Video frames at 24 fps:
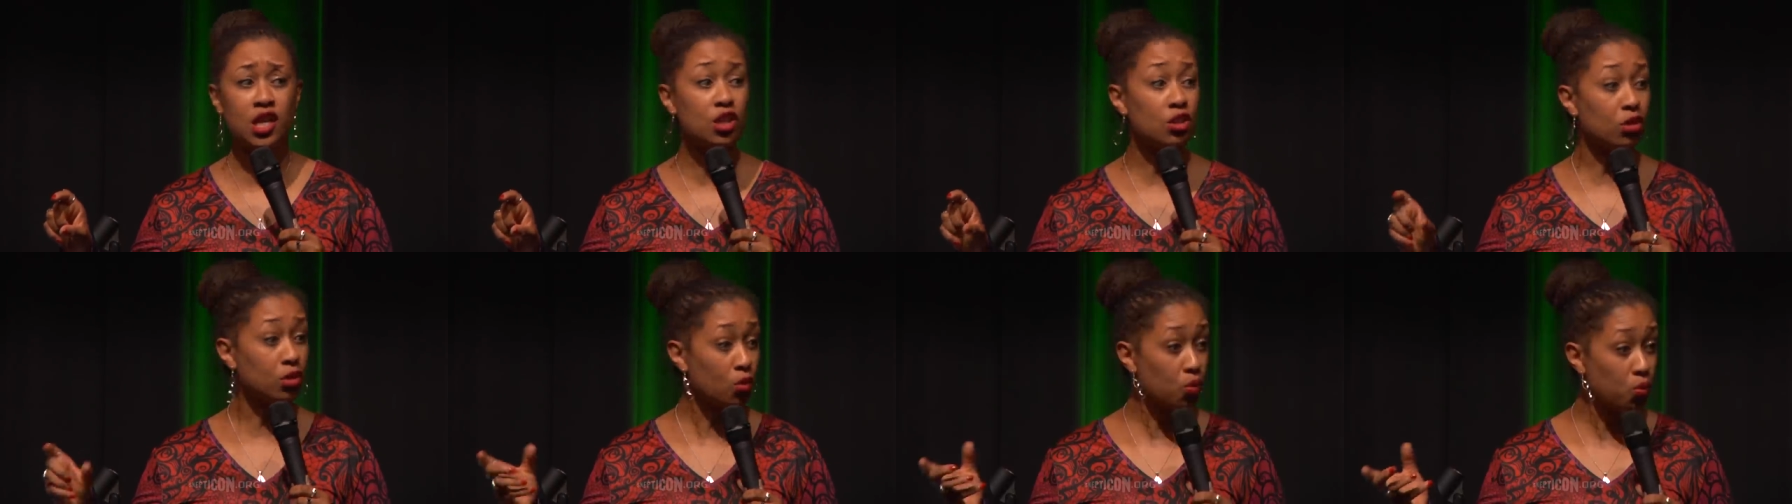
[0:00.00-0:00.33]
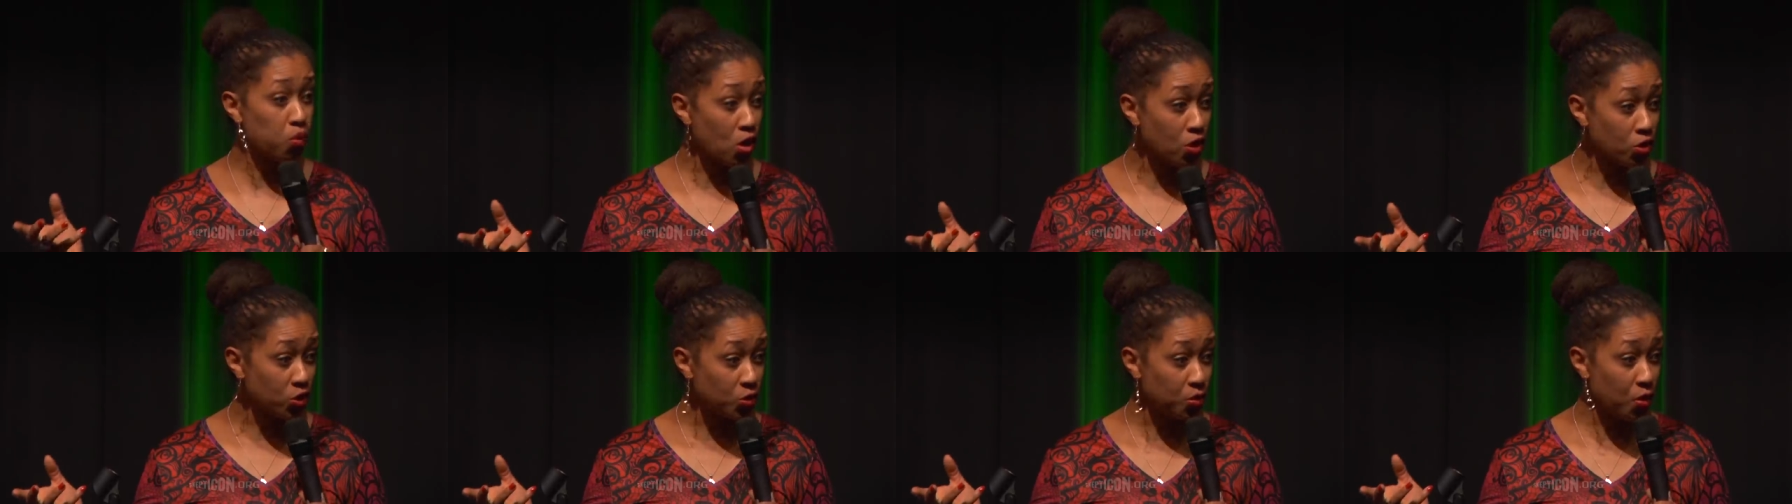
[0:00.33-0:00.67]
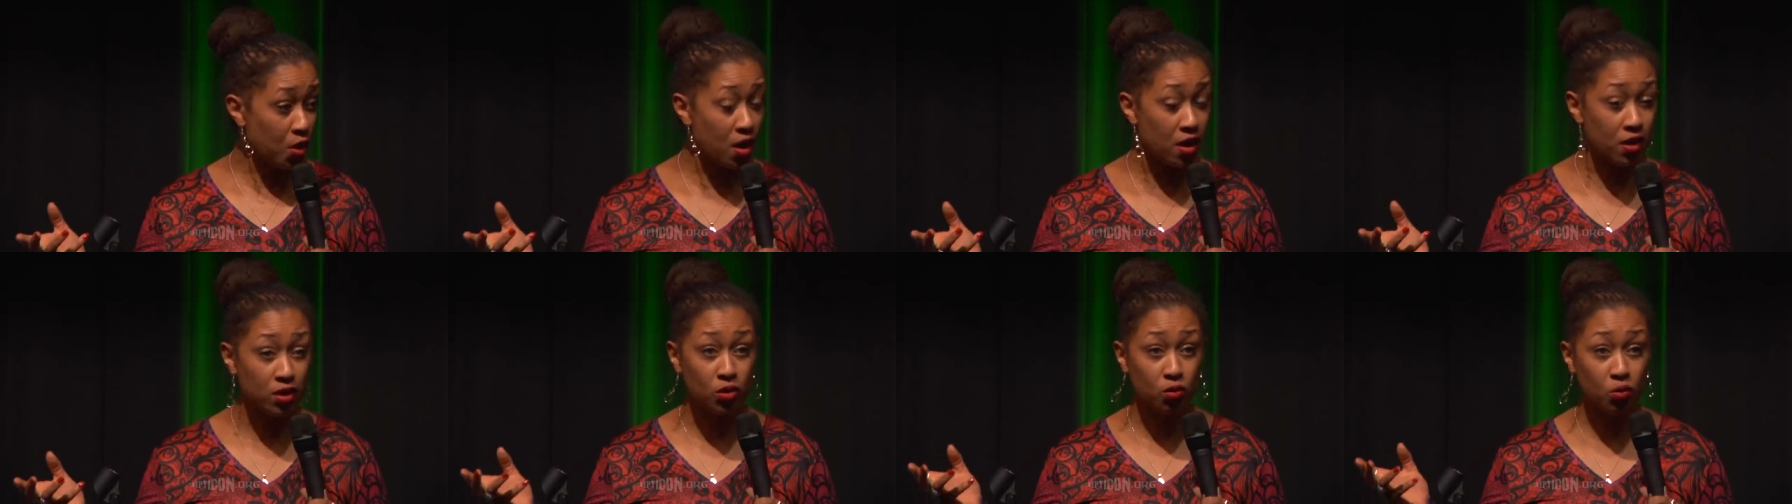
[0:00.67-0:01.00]
you know the worst
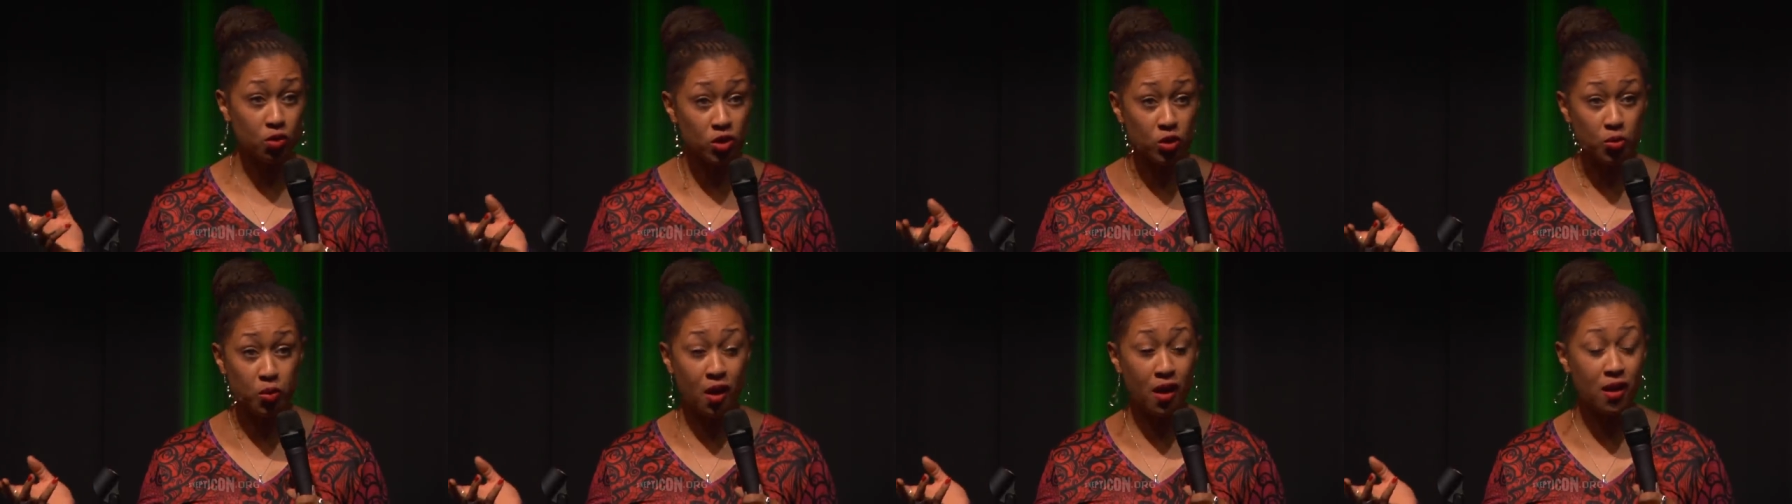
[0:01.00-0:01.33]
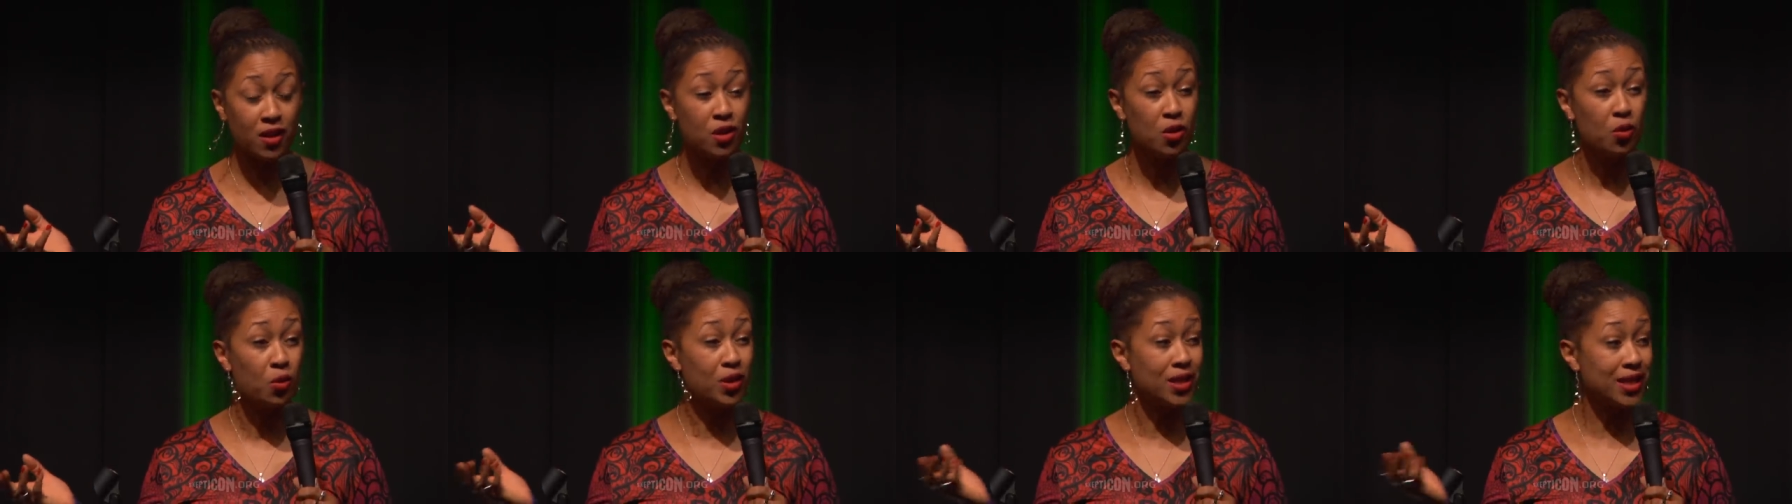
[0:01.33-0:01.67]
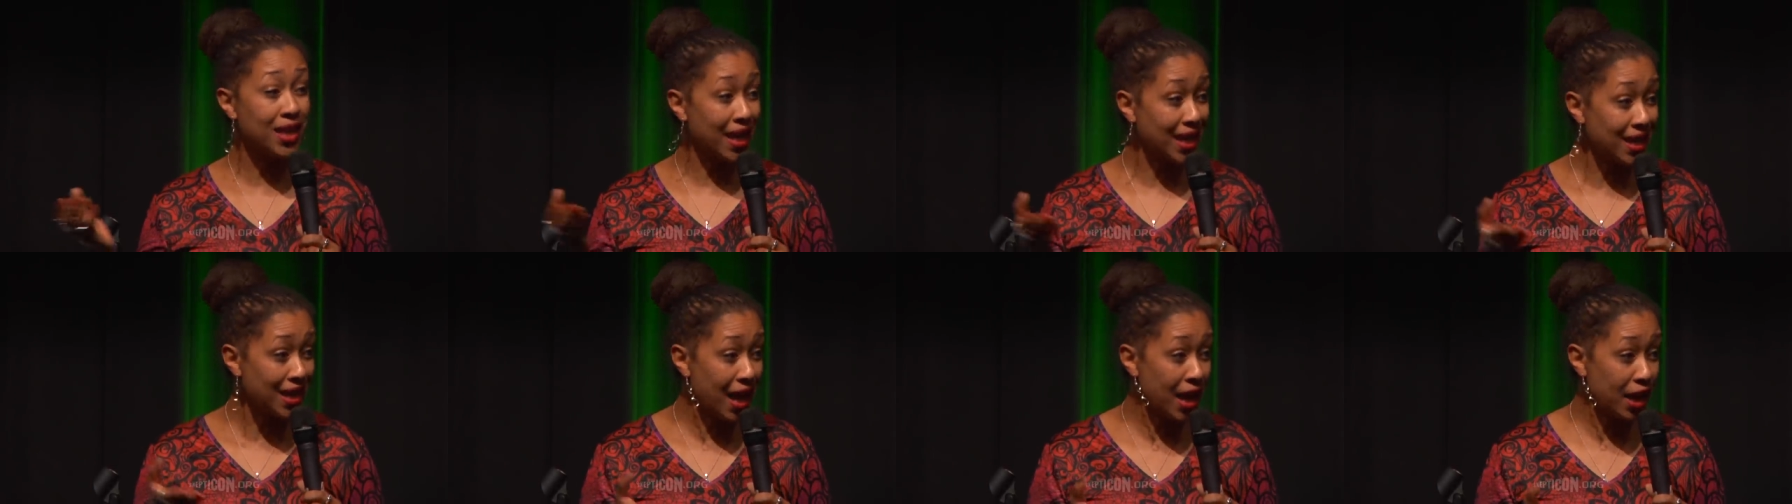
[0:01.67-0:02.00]
part? The worst part? When
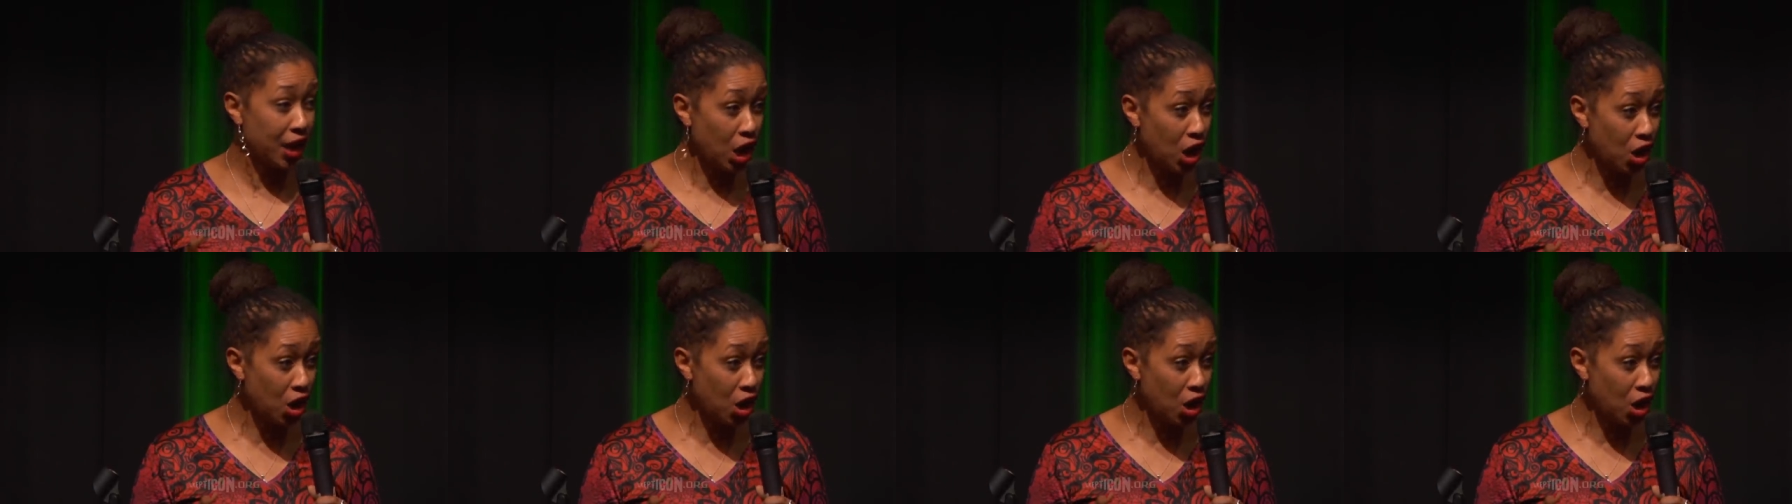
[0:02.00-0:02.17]
they got